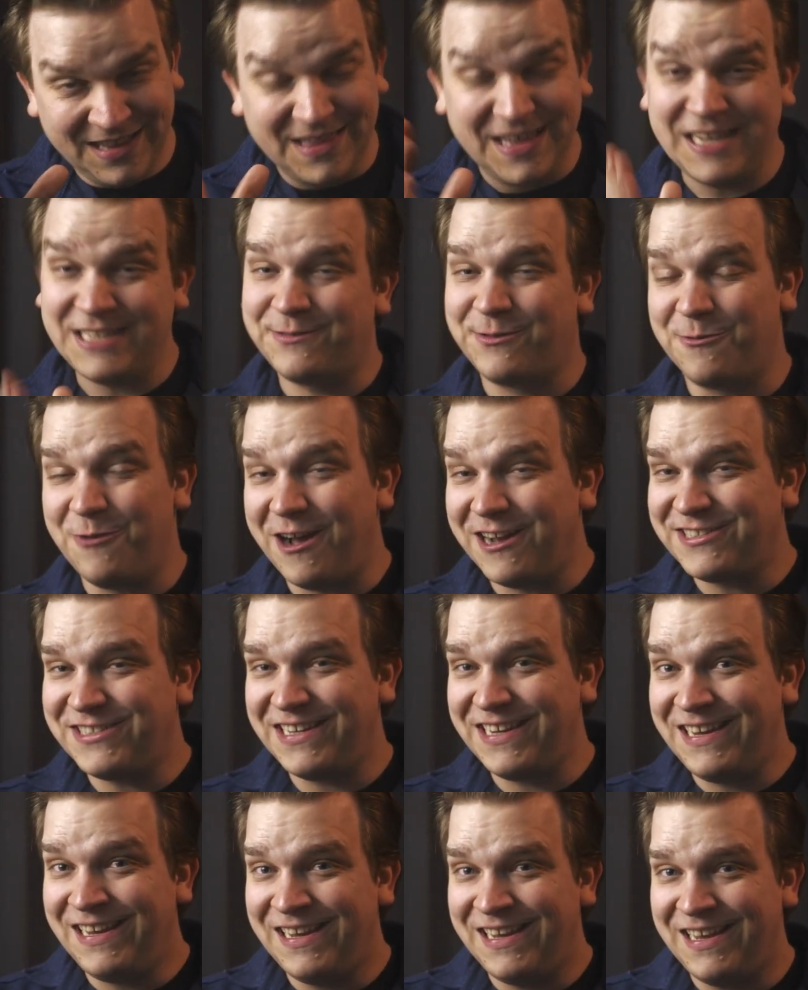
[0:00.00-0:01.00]
Thanks for
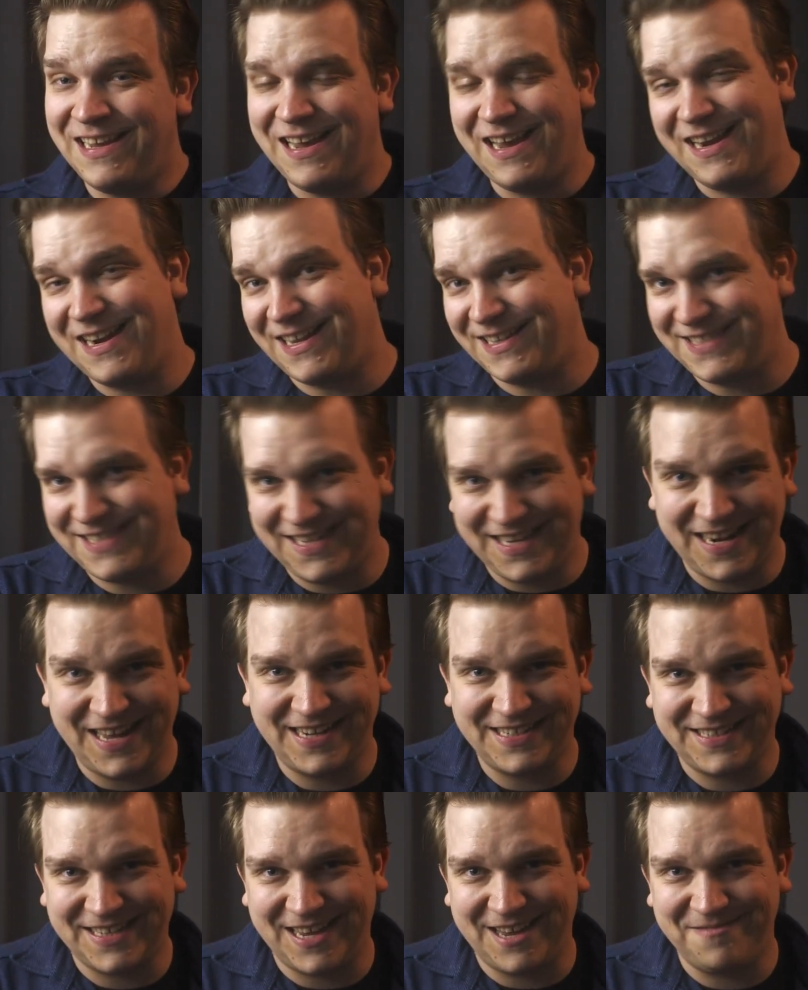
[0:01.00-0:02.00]
watching, and I'll see you
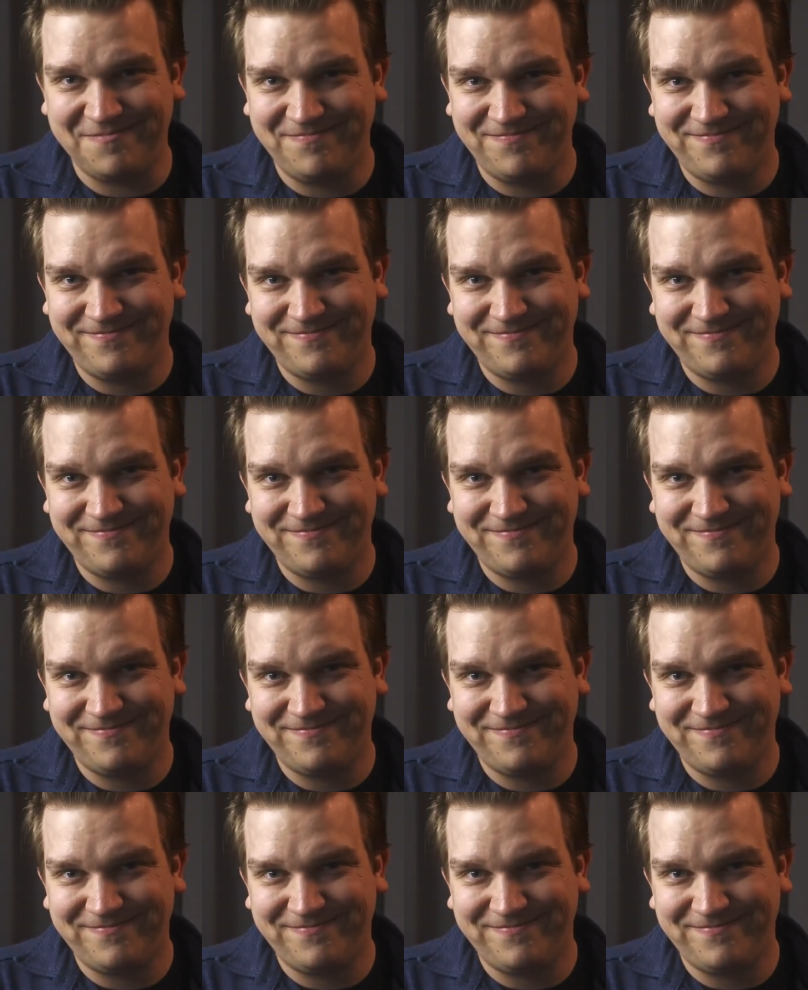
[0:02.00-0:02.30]
next time.